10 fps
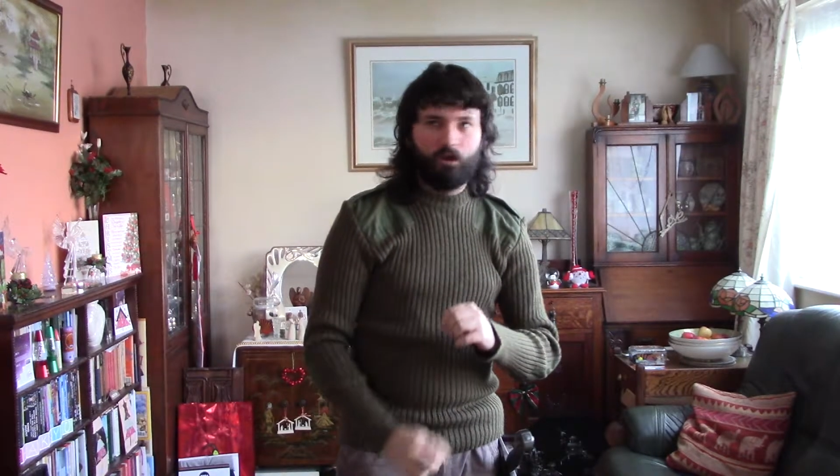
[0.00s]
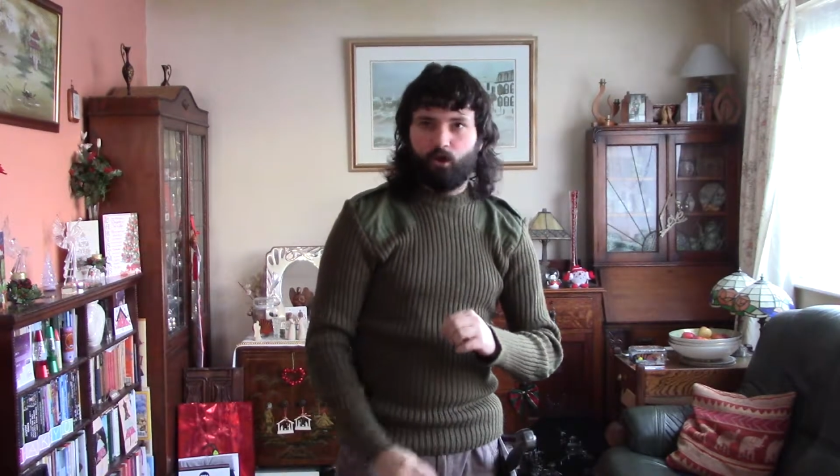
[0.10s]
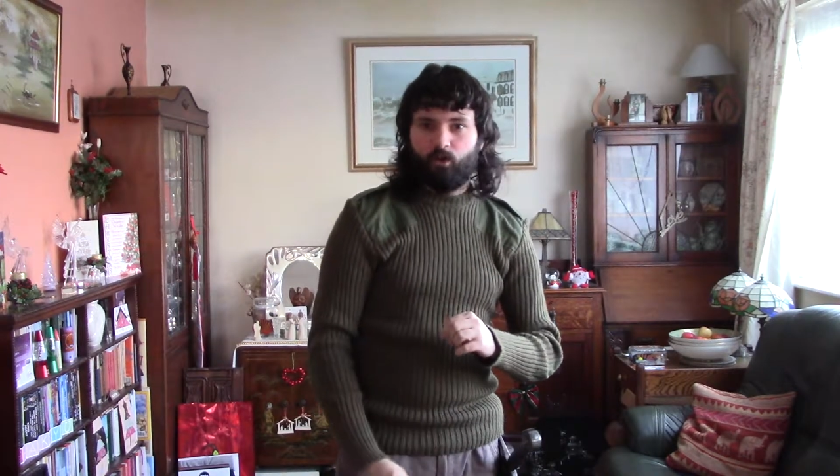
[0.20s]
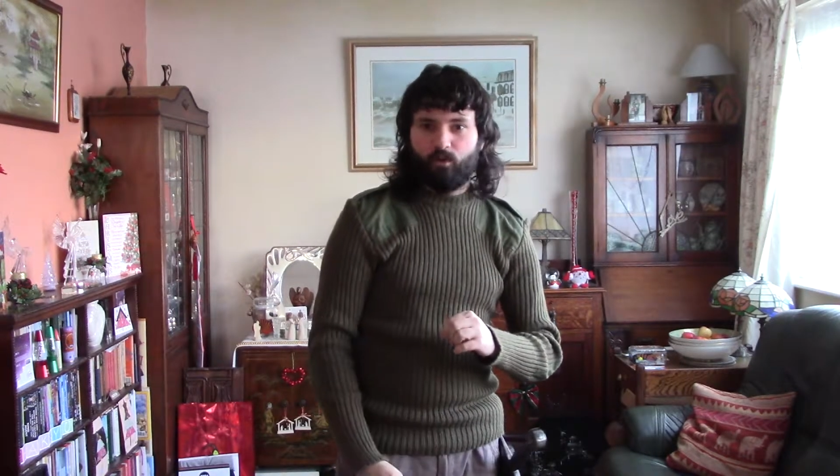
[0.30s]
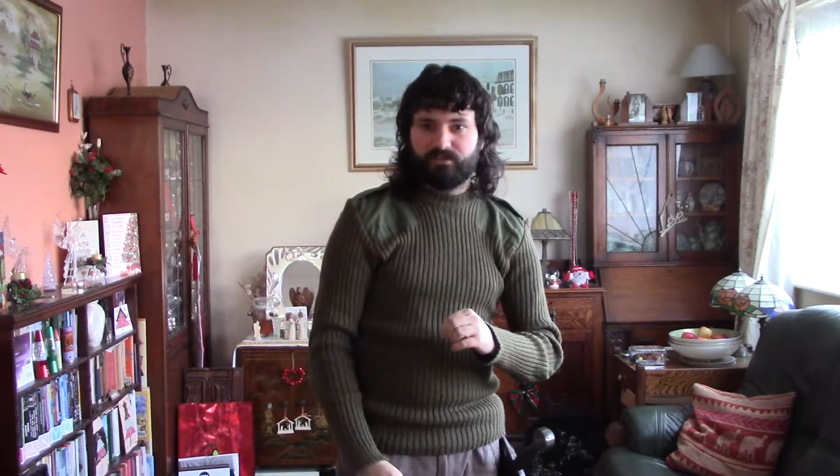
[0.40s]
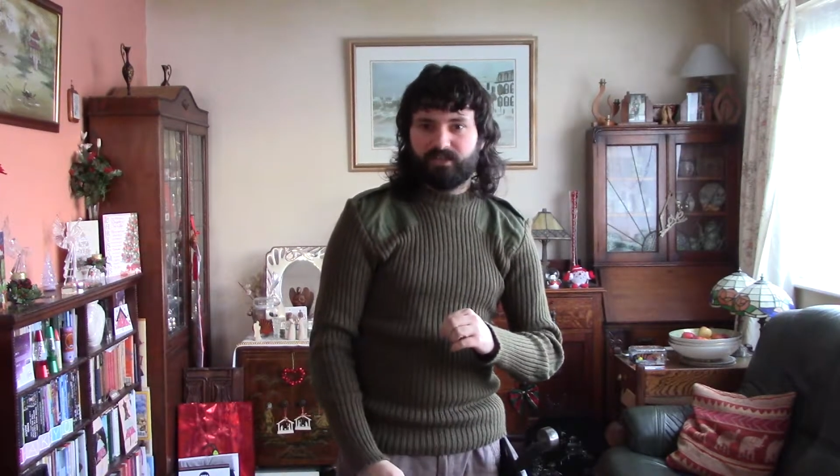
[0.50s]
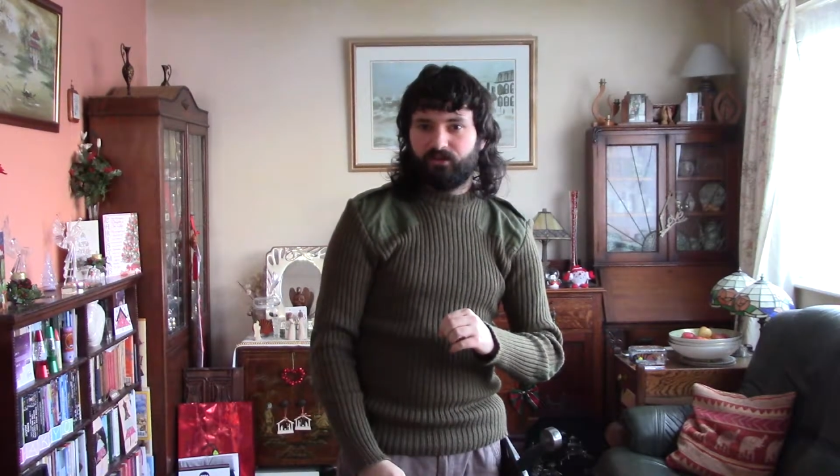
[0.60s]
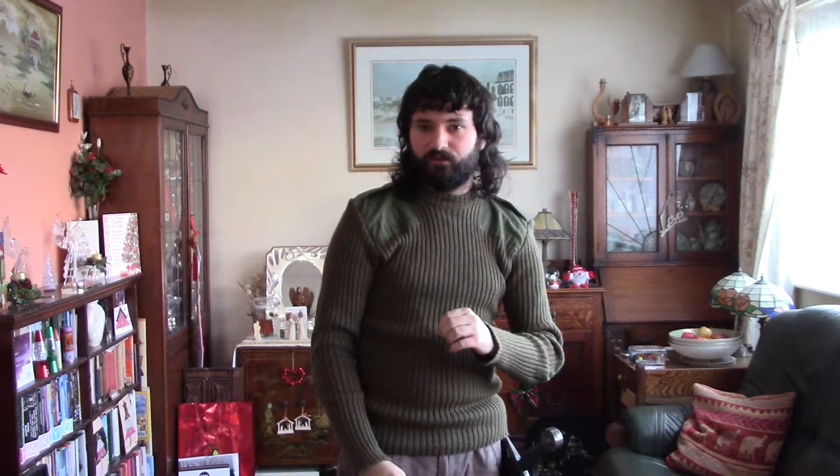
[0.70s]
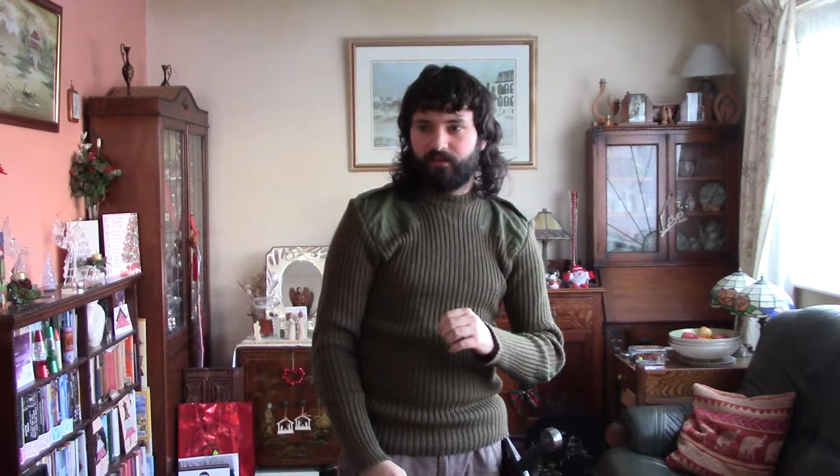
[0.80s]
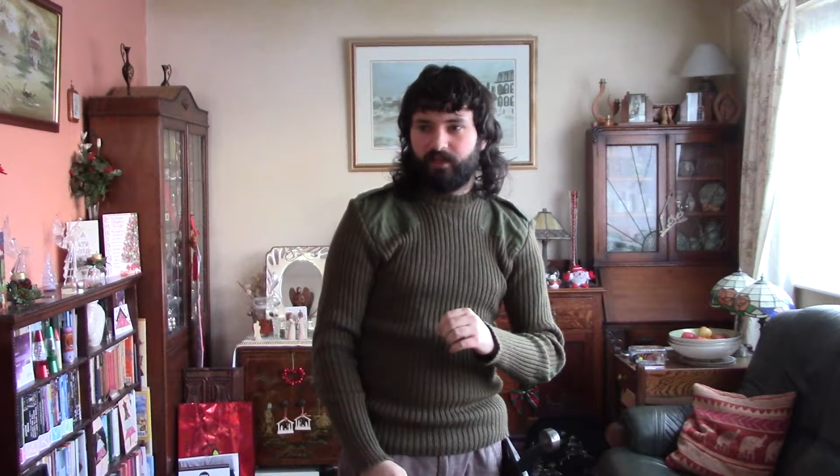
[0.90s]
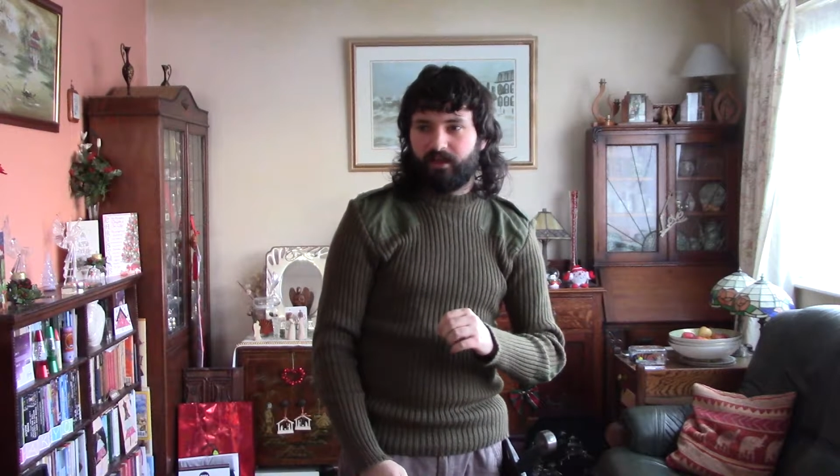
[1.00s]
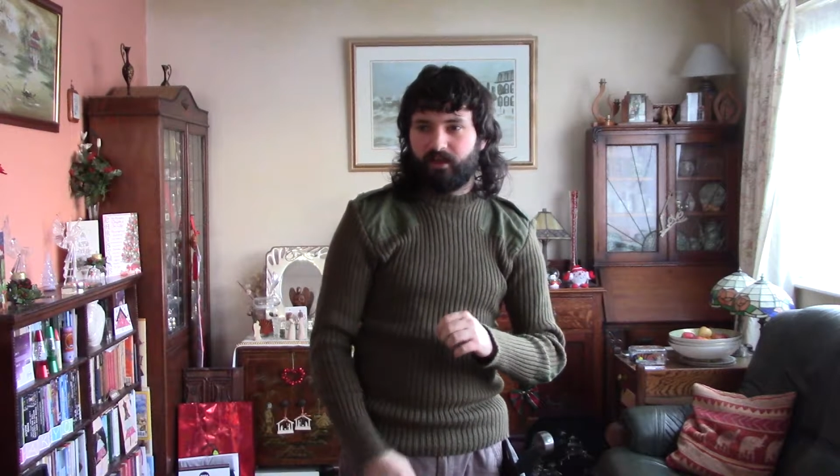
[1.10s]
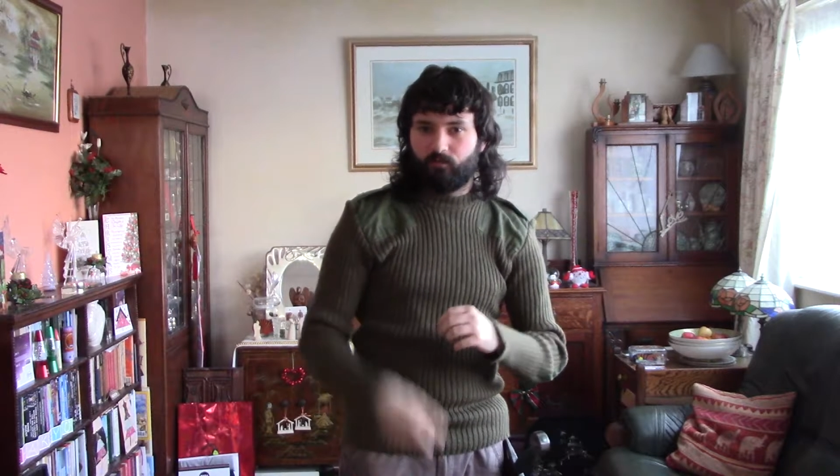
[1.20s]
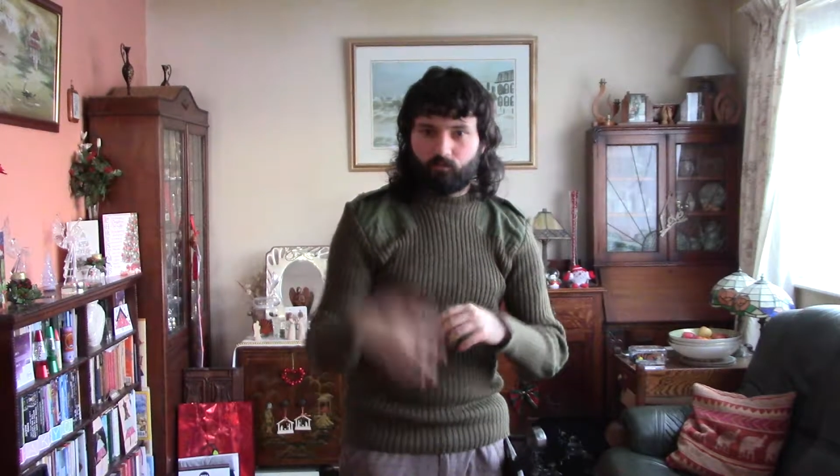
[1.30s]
oh, what was that over there?